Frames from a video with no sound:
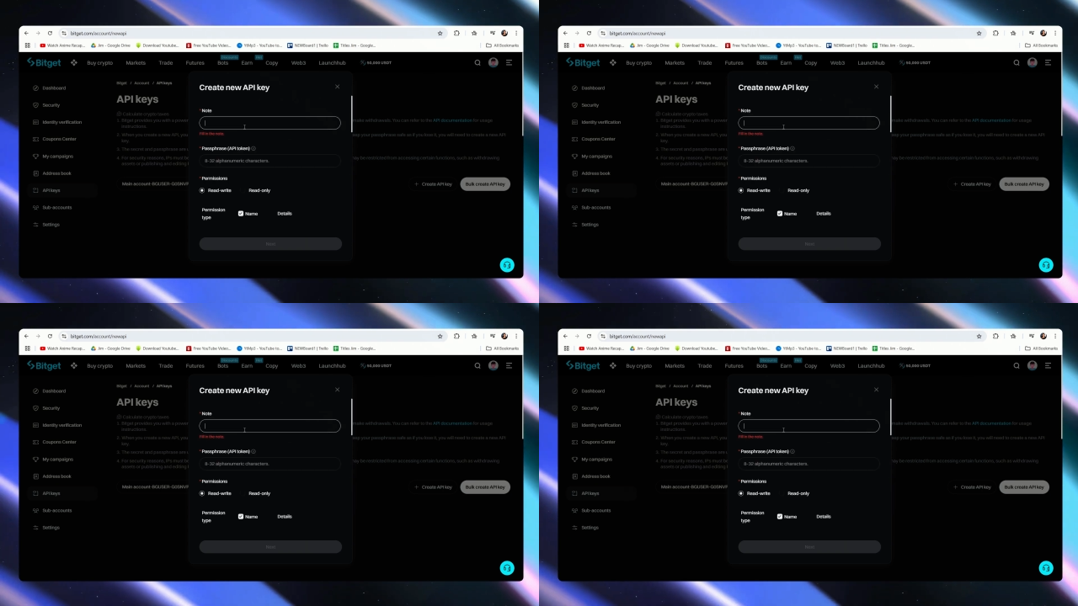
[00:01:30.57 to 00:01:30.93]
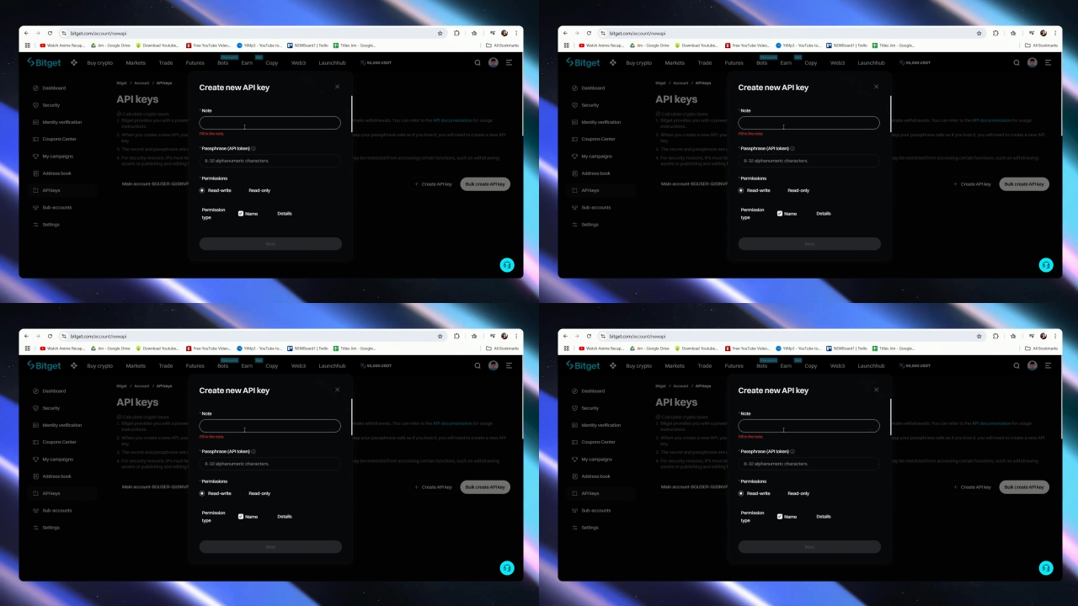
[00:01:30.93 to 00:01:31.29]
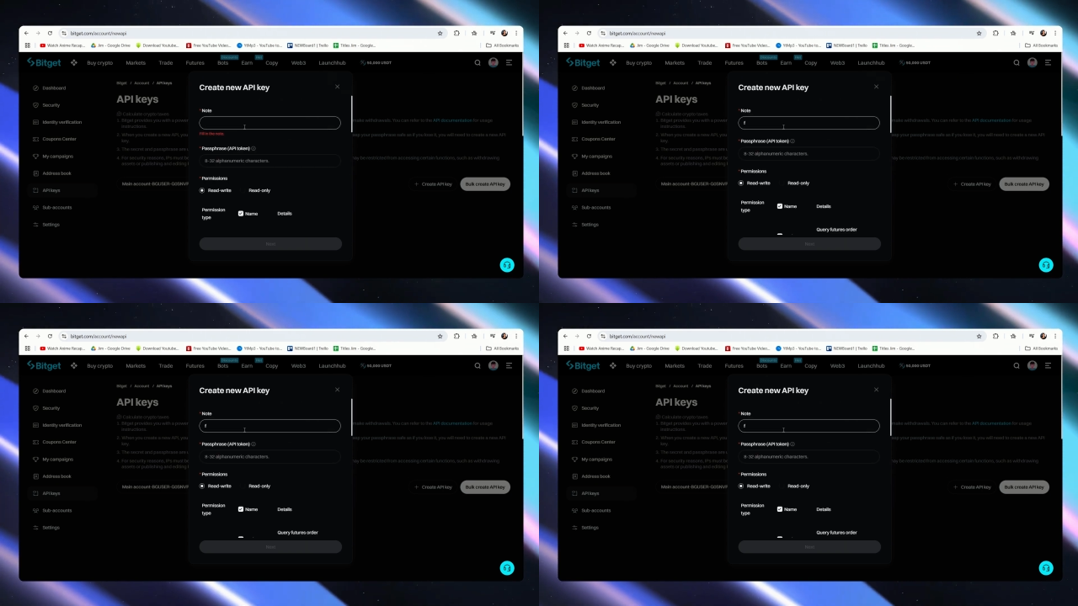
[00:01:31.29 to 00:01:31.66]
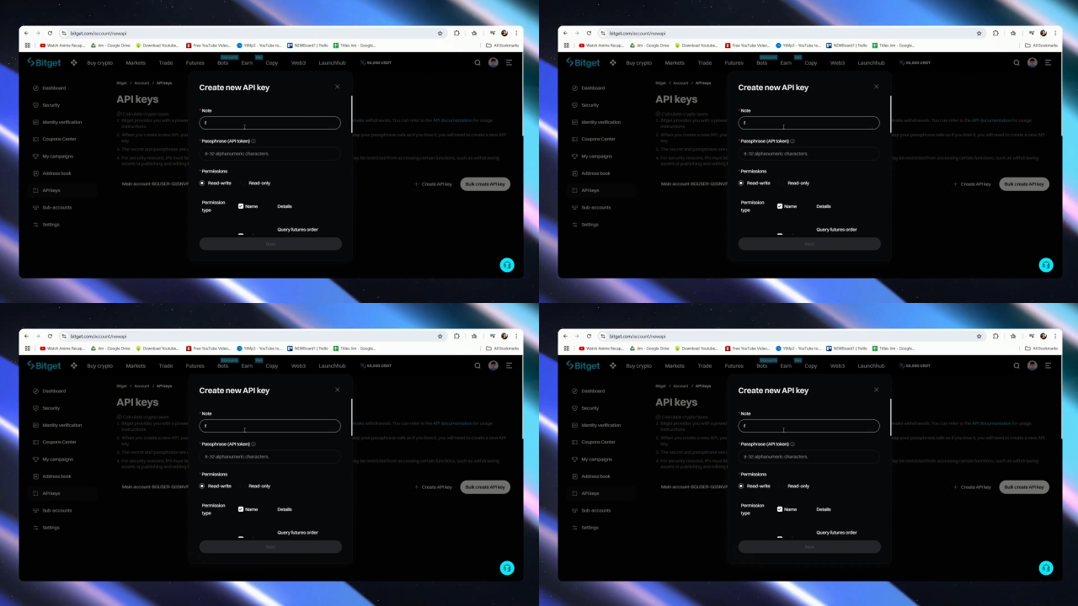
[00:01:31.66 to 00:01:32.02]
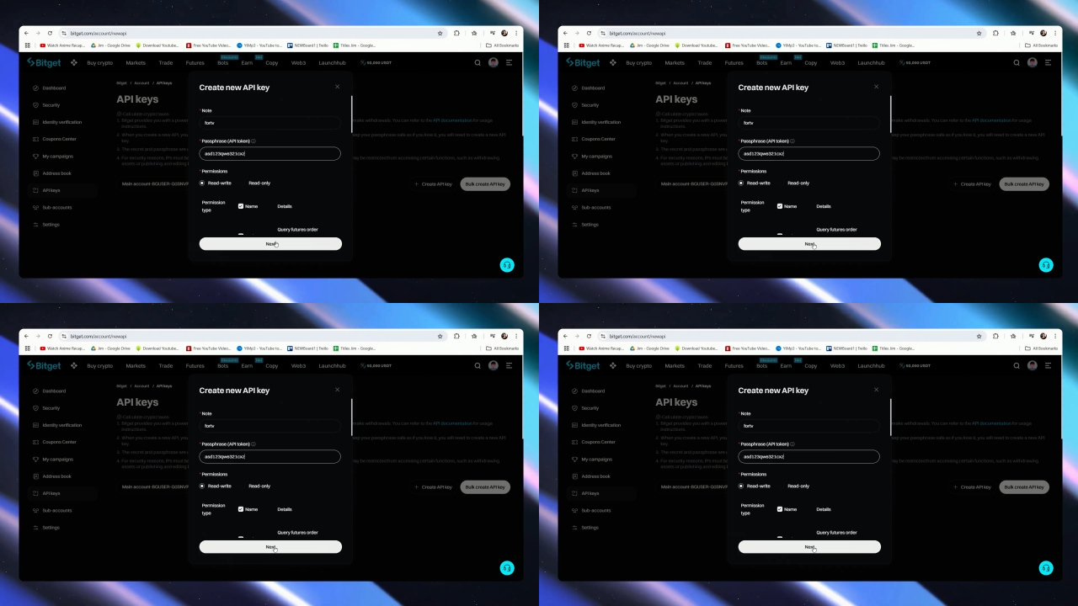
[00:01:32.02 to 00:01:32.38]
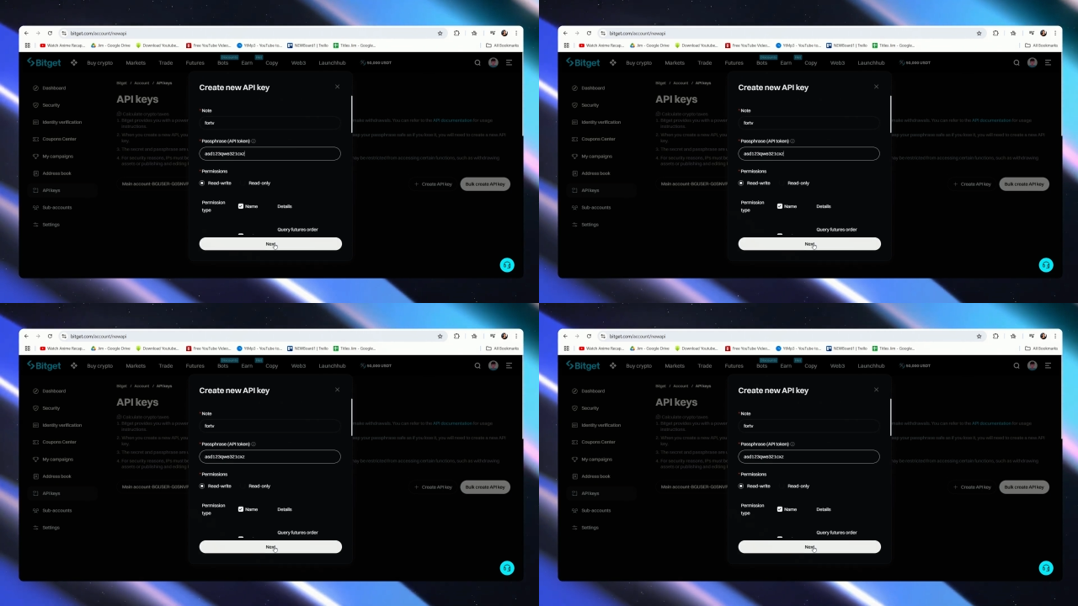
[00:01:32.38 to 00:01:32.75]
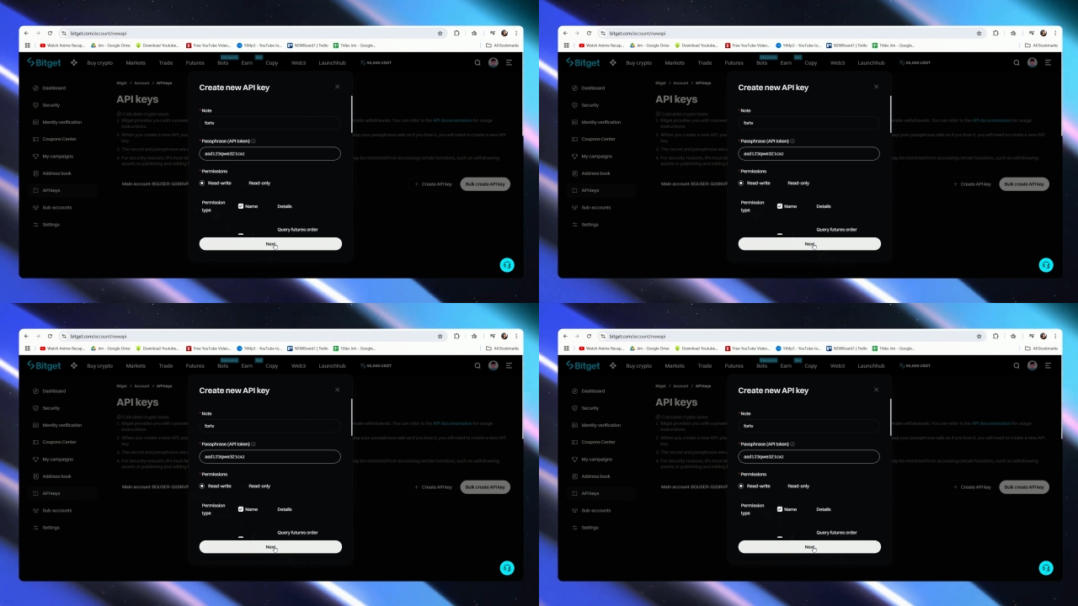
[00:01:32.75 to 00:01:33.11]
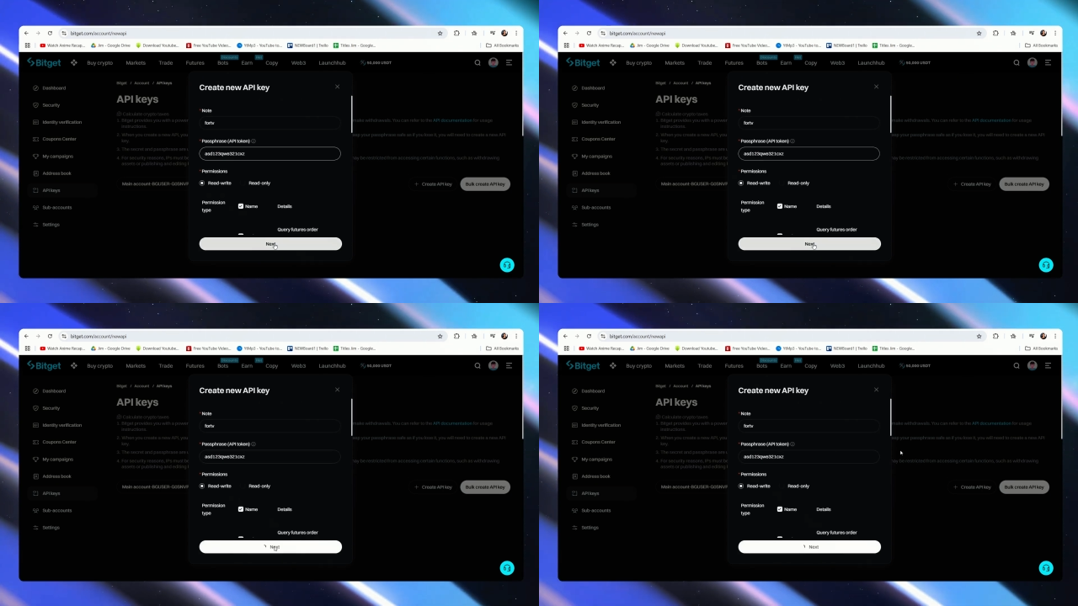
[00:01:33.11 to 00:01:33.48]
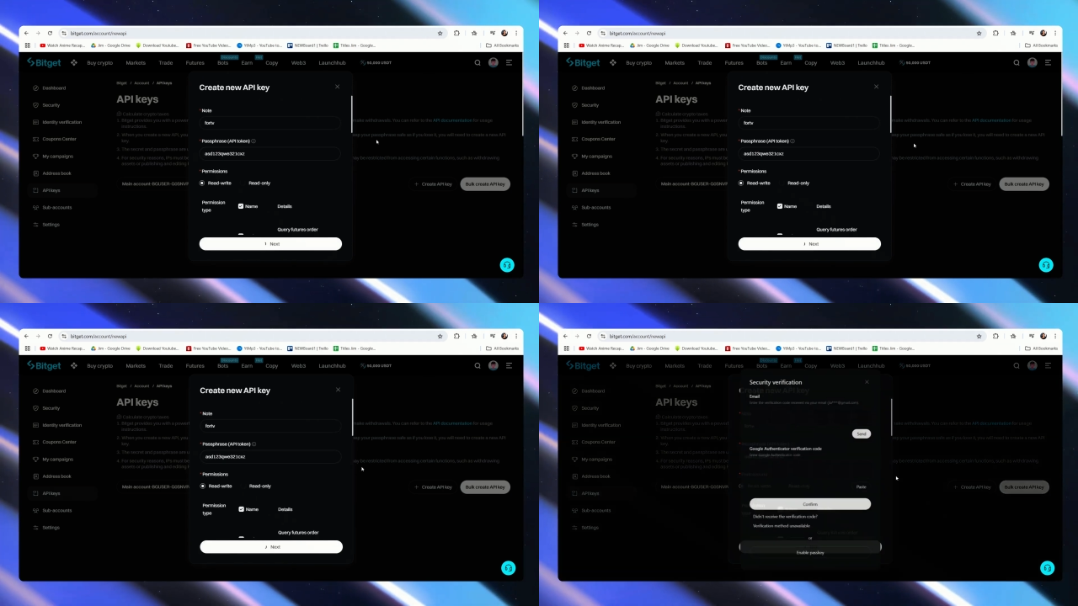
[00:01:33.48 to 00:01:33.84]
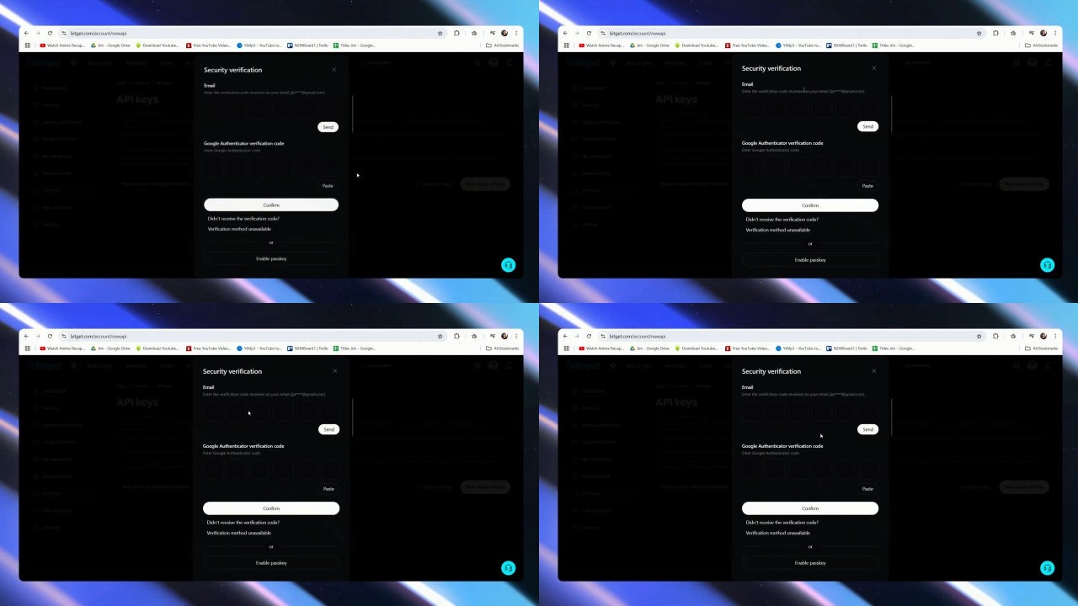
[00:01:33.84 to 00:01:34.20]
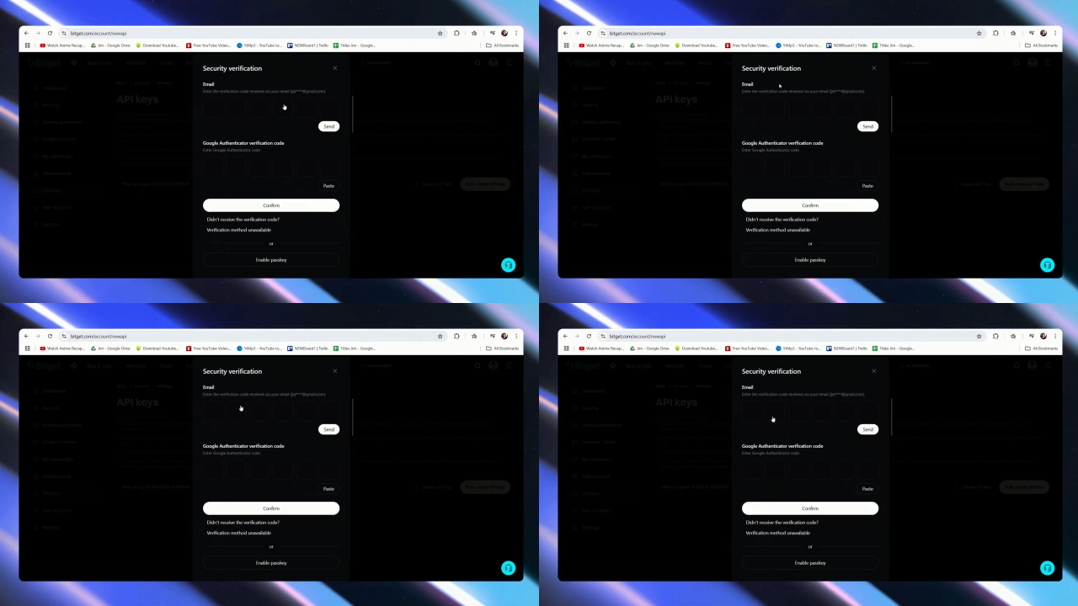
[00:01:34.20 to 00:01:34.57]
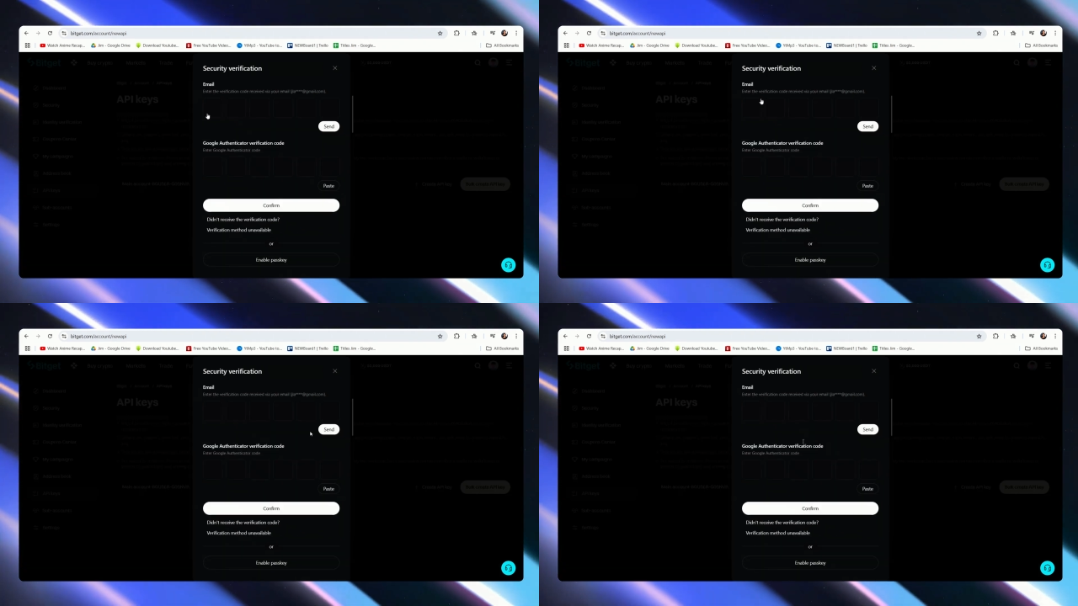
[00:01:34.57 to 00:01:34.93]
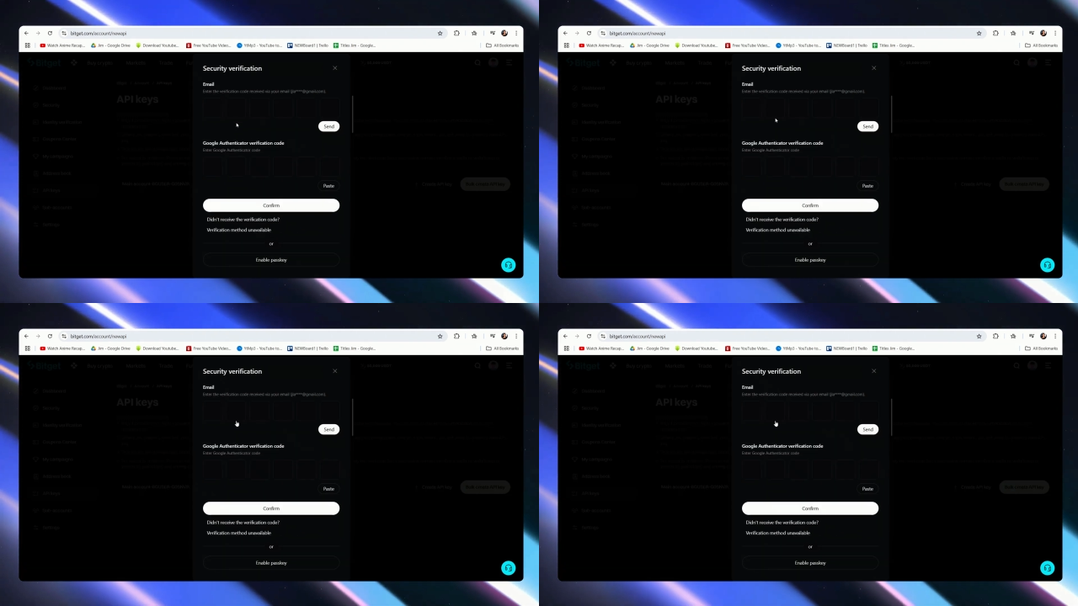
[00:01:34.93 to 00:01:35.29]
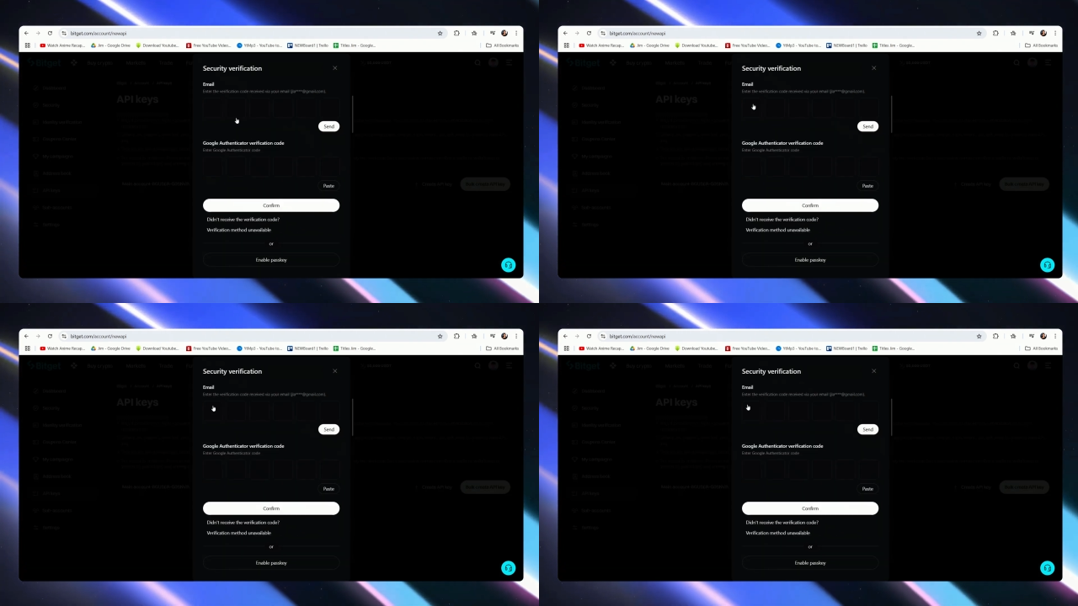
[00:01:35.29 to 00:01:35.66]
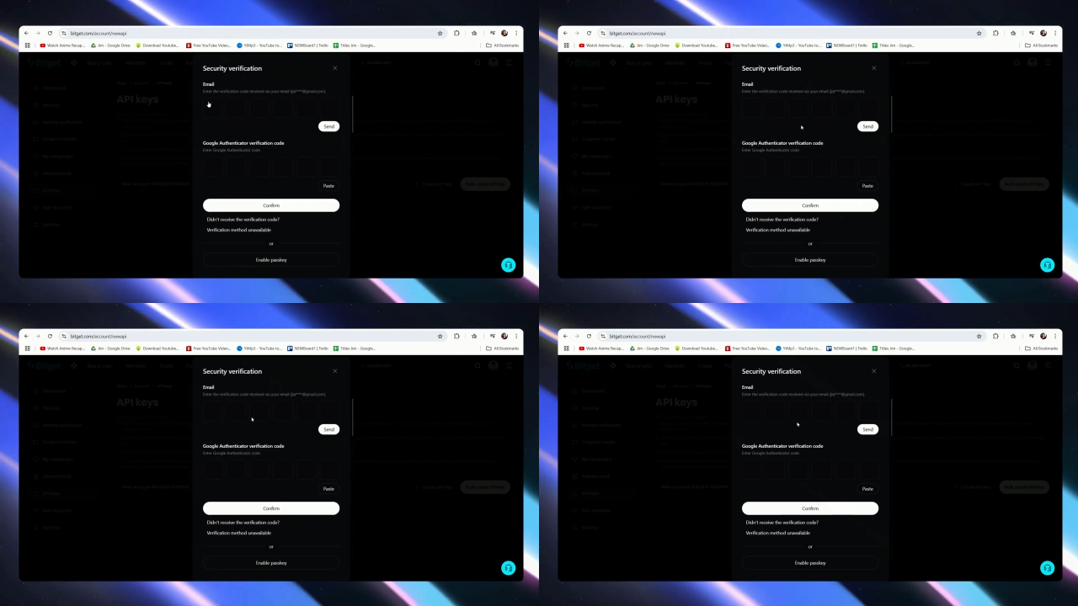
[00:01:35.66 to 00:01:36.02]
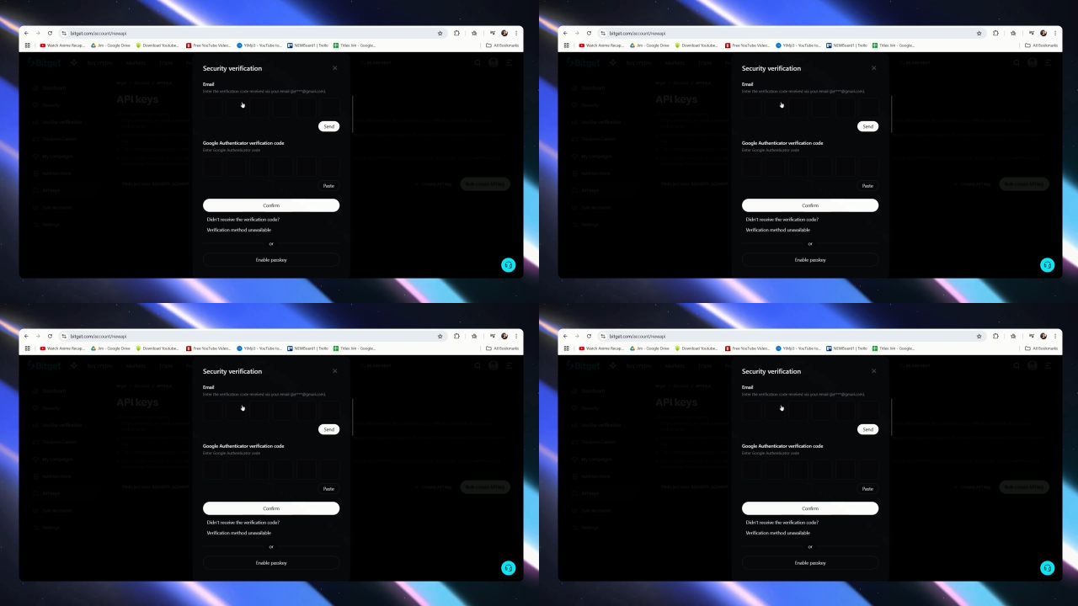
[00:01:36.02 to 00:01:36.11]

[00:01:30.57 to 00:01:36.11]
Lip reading: No face is visible, so there are no lips to read.